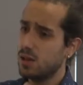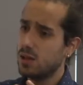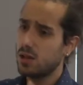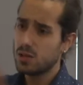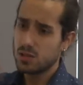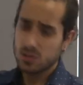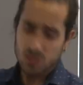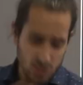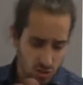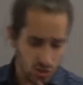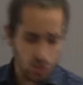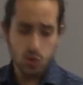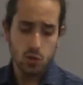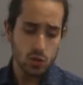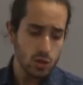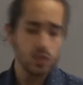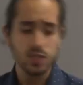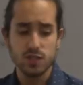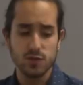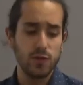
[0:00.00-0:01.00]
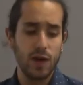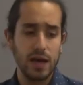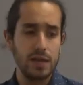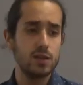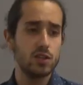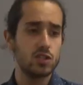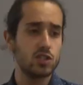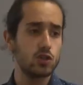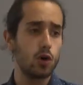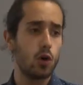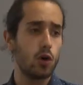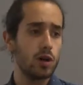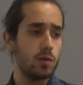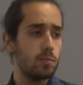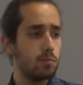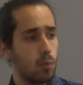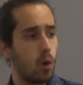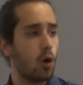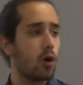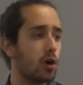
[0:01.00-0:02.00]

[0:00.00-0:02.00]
students find the story more